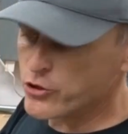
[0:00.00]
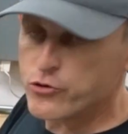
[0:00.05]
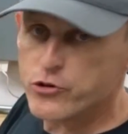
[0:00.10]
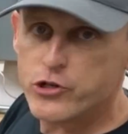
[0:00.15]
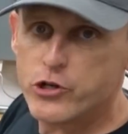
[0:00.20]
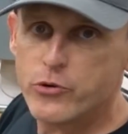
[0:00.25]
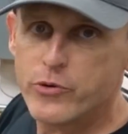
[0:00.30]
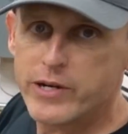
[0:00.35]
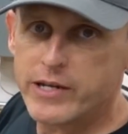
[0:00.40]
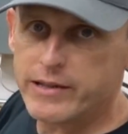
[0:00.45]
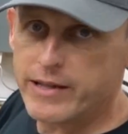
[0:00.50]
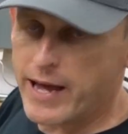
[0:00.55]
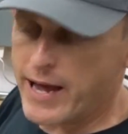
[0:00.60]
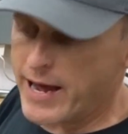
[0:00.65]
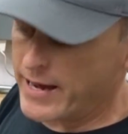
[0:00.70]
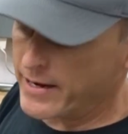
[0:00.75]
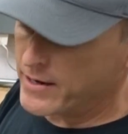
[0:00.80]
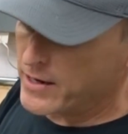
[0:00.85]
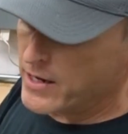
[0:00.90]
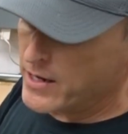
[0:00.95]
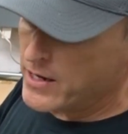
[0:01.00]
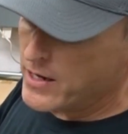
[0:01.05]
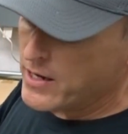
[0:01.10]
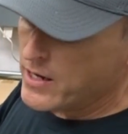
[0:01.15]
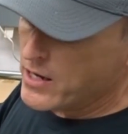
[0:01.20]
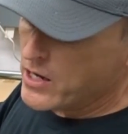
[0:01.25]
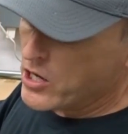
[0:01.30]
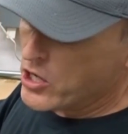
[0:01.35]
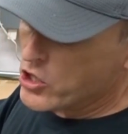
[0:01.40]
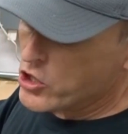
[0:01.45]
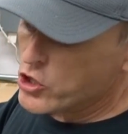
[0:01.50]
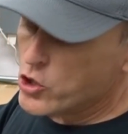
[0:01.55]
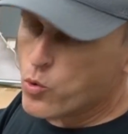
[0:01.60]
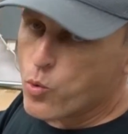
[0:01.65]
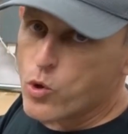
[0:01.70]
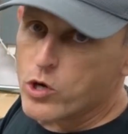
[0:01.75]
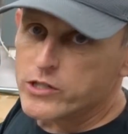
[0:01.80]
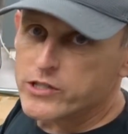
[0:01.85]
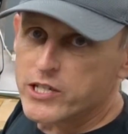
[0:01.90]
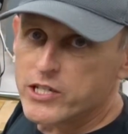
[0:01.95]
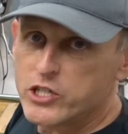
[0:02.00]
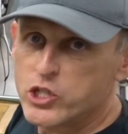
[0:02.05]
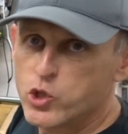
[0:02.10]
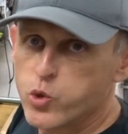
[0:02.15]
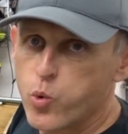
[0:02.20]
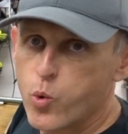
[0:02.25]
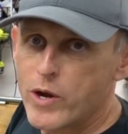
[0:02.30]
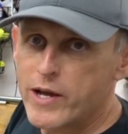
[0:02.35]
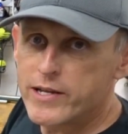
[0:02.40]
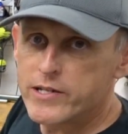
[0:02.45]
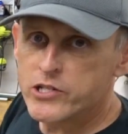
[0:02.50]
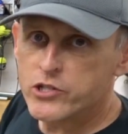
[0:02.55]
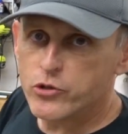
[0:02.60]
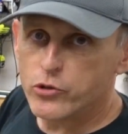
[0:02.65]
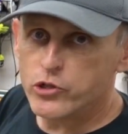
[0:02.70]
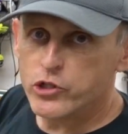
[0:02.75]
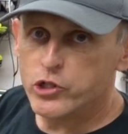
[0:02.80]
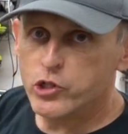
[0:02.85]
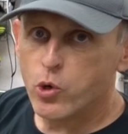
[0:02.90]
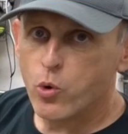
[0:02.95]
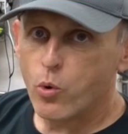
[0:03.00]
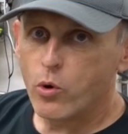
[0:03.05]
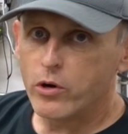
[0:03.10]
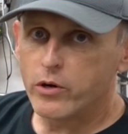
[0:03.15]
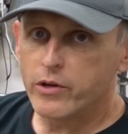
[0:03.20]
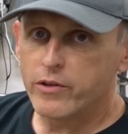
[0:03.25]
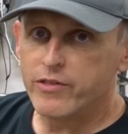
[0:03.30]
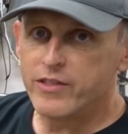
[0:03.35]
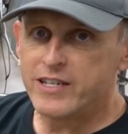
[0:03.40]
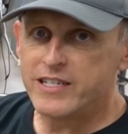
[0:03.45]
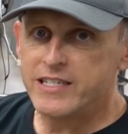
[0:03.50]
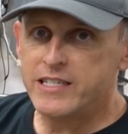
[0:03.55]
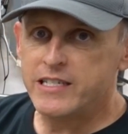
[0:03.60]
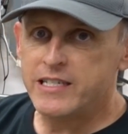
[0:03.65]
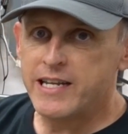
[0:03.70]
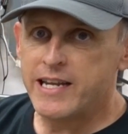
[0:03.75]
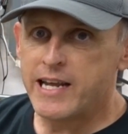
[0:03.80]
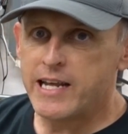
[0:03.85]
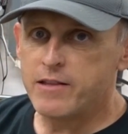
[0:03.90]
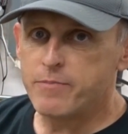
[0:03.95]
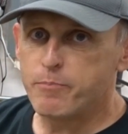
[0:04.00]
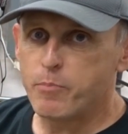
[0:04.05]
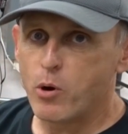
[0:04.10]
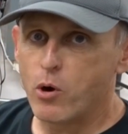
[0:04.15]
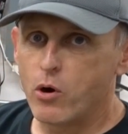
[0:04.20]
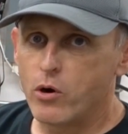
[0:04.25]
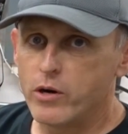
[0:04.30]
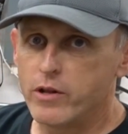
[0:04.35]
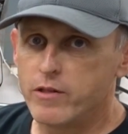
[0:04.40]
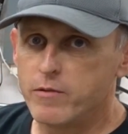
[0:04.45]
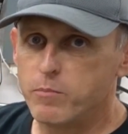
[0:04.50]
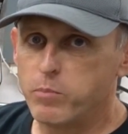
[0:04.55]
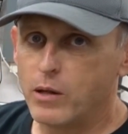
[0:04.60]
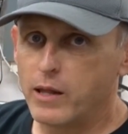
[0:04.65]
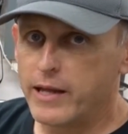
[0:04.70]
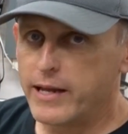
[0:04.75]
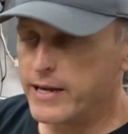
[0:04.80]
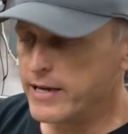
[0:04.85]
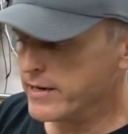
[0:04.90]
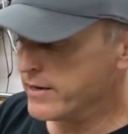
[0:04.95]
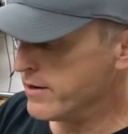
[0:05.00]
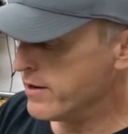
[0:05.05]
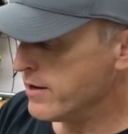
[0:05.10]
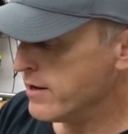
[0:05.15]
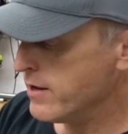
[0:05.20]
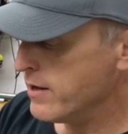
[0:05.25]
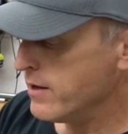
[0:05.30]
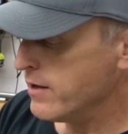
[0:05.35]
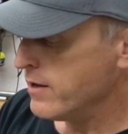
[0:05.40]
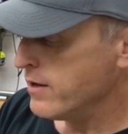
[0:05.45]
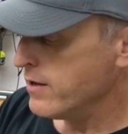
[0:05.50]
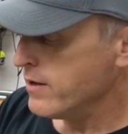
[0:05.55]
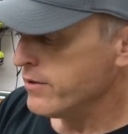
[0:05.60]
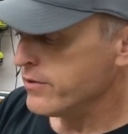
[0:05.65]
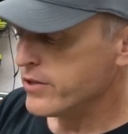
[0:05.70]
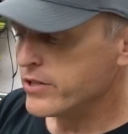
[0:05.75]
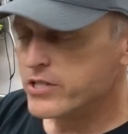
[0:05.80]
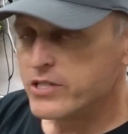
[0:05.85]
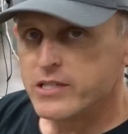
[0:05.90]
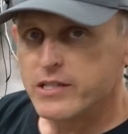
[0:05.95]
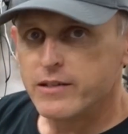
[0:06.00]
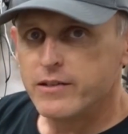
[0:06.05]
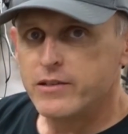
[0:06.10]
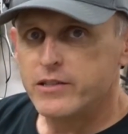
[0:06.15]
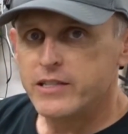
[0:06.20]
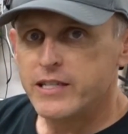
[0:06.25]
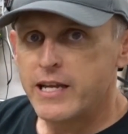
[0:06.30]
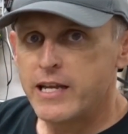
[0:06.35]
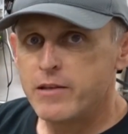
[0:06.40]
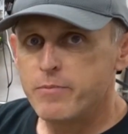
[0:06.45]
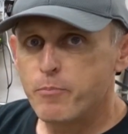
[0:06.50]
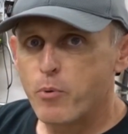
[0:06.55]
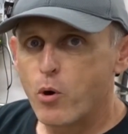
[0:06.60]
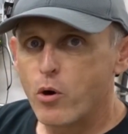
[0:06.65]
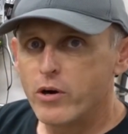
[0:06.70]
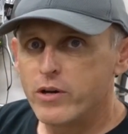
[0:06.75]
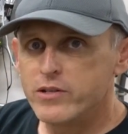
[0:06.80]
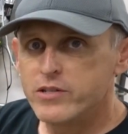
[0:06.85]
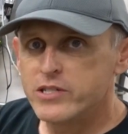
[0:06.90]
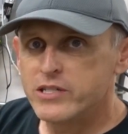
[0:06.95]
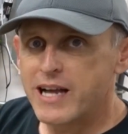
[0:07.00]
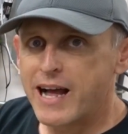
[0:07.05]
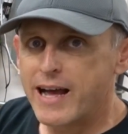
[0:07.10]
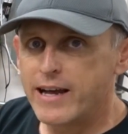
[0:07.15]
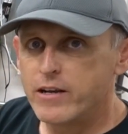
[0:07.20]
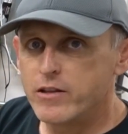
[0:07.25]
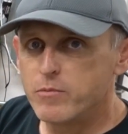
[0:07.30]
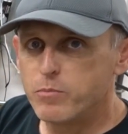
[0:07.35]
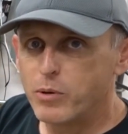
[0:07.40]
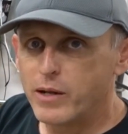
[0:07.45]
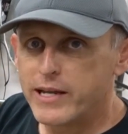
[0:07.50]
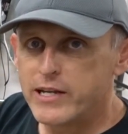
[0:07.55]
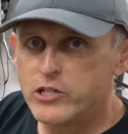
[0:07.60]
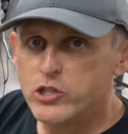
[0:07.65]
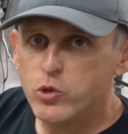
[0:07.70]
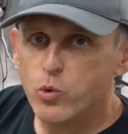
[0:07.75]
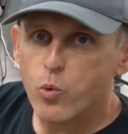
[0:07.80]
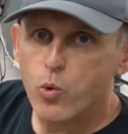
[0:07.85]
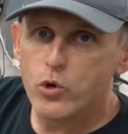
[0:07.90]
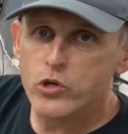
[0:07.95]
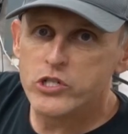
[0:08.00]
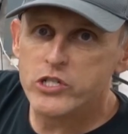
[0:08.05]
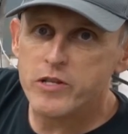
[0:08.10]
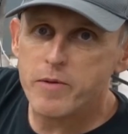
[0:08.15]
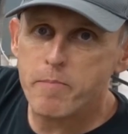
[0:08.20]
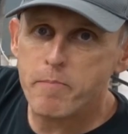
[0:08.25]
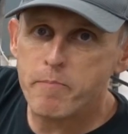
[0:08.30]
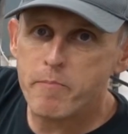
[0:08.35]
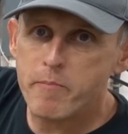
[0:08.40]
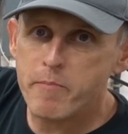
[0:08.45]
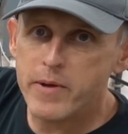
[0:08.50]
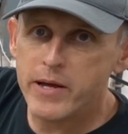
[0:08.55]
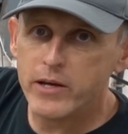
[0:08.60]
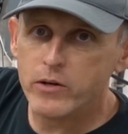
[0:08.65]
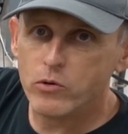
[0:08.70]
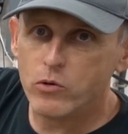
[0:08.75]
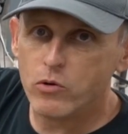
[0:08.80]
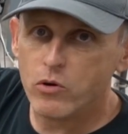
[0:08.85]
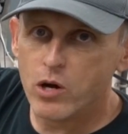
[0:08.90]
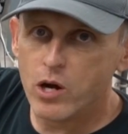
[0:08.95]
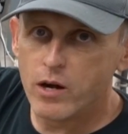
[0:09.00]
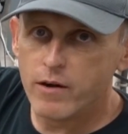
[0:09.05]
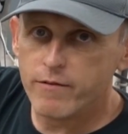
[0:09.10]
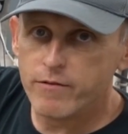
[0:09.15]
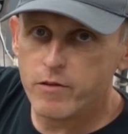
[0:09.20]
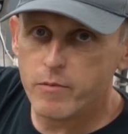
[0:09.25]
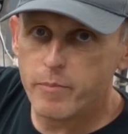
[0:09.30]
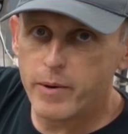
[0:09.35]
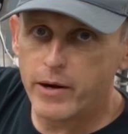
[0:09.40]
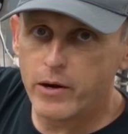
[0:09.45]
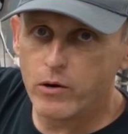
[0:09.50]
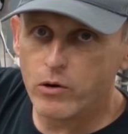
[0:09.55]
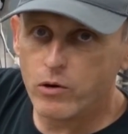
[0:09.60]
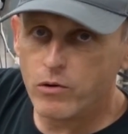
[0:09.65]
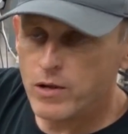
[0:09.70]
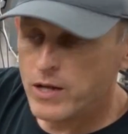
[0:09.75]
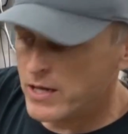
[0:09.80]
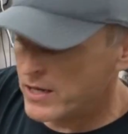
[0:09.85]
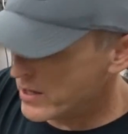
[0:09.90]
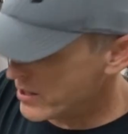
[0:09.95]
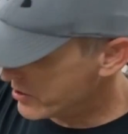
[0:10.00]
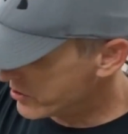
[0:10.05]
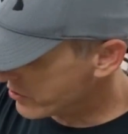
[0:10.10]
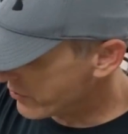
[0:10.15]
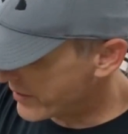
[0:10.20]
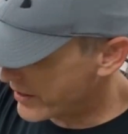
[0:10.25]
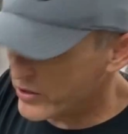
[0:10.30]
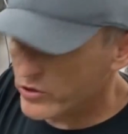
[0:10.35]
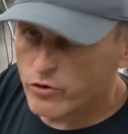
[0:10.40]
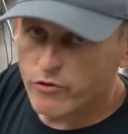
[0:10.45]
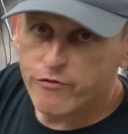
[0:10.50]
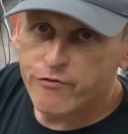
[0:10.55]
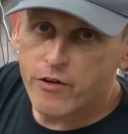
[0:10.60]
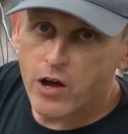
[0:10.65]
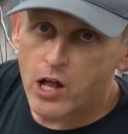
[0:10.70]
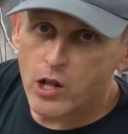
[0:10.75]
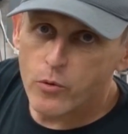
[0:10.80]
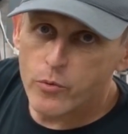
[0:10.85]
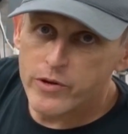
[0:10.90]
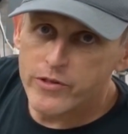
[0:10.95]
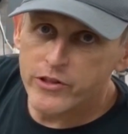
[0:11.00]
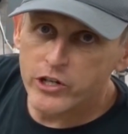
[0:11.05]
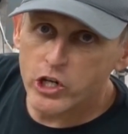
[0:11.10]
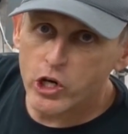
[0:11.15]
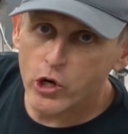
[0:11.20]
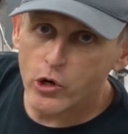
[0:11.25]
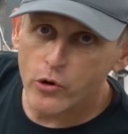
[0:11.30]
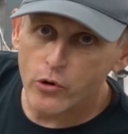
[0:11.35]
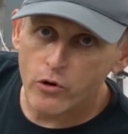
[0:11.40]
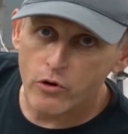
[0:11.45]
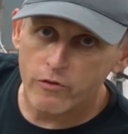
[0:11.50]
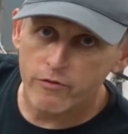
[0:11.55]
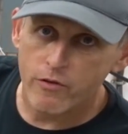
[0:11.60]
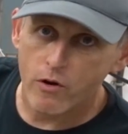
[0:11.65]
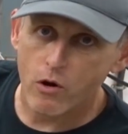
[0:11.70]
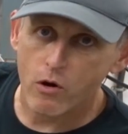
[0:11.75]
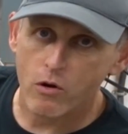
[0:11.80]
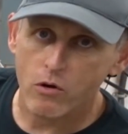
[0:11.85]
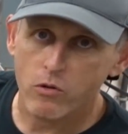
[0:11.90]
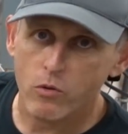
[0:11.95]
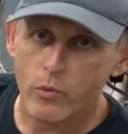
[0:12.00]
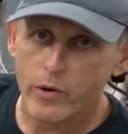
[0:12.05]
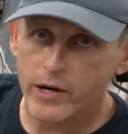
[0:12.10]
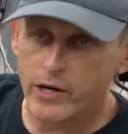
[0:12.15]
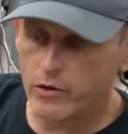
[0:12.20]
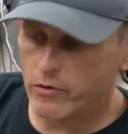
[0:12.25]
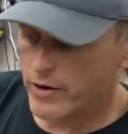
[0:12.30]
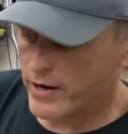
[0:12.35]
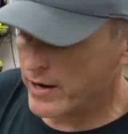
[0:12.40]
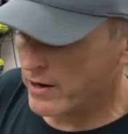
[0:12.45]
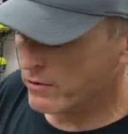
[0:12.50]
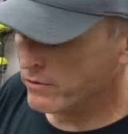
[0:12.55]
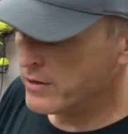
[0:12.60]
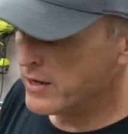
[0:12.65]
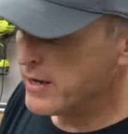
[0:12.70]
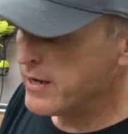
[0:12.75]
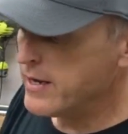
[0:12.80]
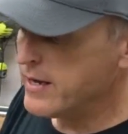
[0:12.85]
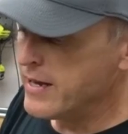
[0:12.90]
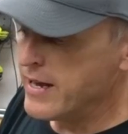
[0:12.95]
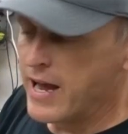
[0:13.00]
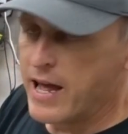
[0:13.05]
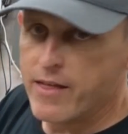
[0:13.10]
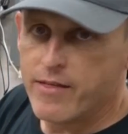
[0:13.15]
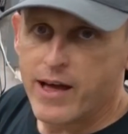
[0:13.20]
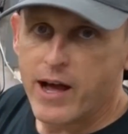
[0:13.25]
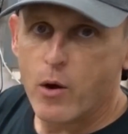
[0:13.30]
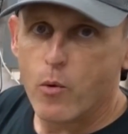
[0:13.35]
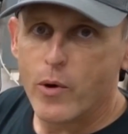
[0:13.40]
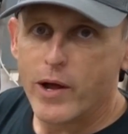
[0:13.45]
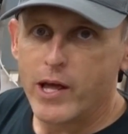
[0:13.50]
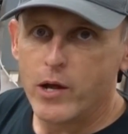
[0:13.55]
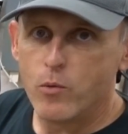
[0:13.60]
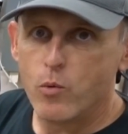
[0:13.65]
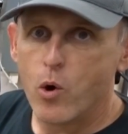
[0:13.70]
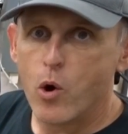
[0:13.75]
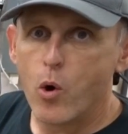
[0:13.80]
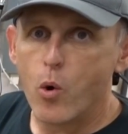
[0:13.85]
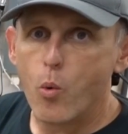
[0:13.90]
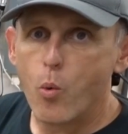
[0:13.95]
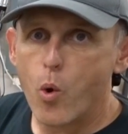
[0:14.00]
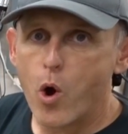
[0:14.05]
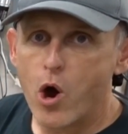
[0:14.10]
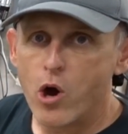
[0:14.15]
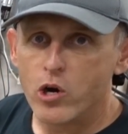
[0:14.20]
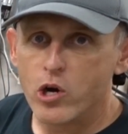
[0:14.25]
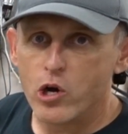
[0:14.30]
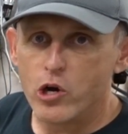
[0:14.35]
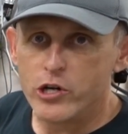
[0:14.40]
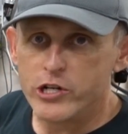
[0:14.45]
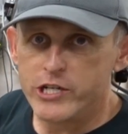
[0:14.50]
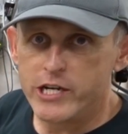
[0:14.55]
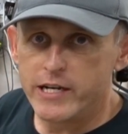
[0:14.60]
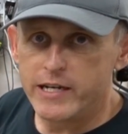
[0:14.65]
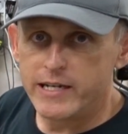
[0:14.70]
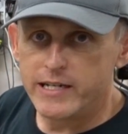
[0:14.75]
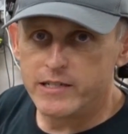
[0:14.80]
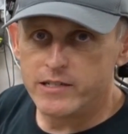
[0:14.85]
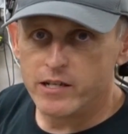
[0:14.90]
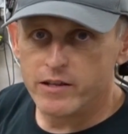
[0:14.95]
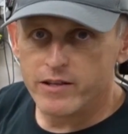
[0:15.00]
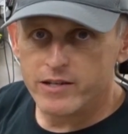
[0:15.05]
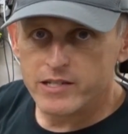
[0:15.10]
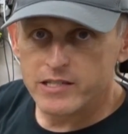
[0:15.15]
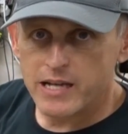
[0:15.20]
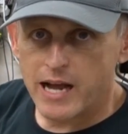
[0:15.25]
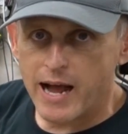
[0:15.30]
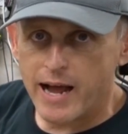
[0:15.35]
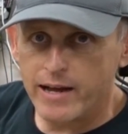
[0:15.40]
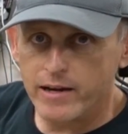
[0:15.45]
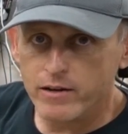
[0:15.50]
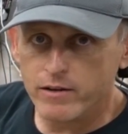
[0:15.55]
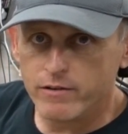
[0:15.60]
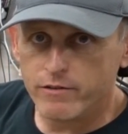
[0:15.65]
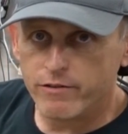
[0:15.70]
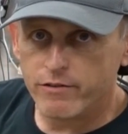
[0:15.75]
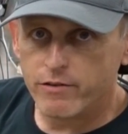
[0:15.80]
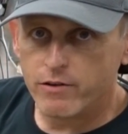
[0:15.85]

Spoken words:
you're doing that, you want to twist or torque the teeth part of the blade, the teeth part of the side of the blade towards the middle of the barrel so that you're following the curve all the way around, and that way it won't walk on you into the side of